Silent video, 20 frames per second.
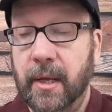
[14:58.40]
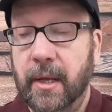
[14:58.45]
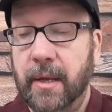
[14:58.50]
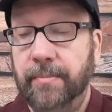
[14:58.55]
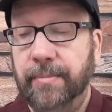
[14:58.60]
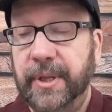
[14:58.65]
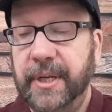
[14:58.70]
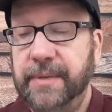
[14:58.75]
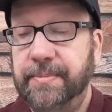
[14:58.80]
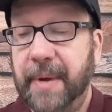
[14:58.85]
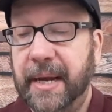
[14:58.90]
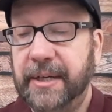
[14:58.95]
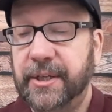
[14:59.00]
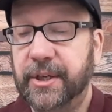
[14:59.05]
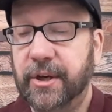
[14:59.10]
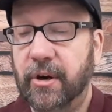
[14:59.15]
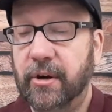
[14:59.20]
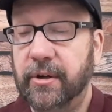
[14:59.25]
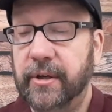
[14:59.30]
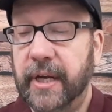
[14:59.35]
Please make
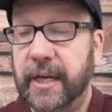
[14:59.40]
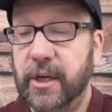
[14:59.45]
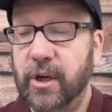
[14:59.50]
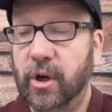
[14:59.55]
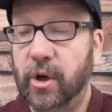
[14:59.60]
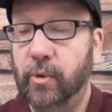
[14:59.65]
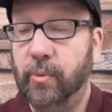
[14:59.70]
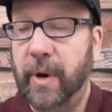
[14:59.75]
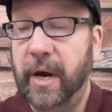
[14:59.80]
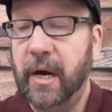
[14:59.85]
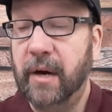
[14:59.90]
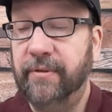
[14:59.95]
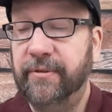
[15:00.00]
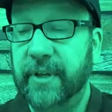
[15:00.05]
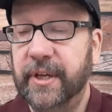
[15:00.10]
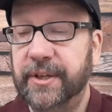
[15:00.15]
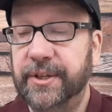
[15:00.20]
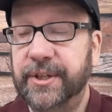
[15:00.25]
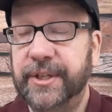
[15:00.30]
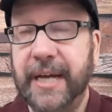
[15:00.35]
certain that you're aware of
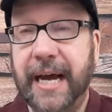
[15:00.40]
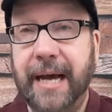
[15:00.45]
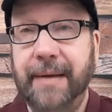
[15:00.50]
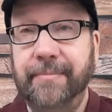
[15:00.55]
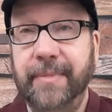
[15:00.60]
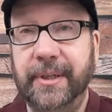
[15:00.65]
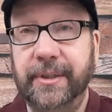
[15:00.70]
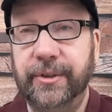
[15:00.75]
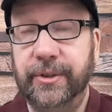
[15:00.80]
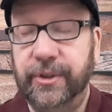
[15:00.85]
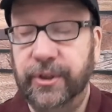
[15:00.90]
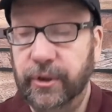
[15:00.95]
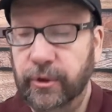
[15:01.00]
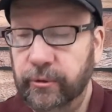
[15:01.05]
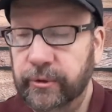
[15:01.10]
the assignment due